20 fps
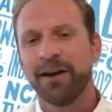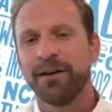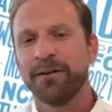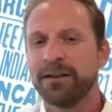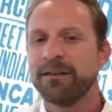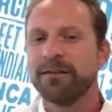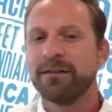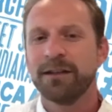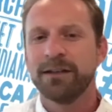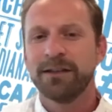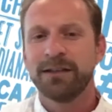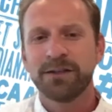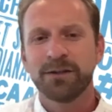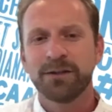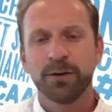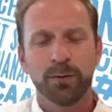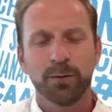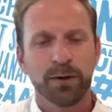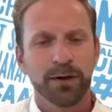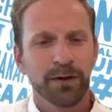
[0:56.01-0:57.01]
of the
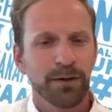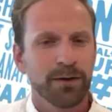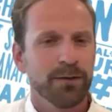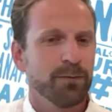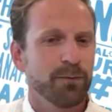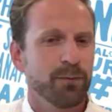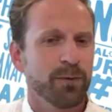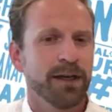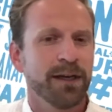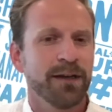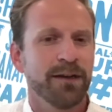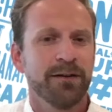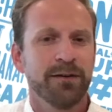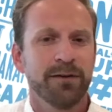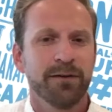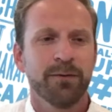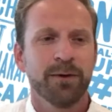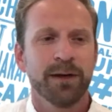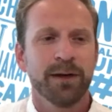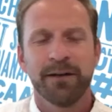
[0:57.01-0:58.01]
digital world
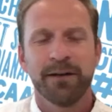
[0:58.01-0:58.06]
when when I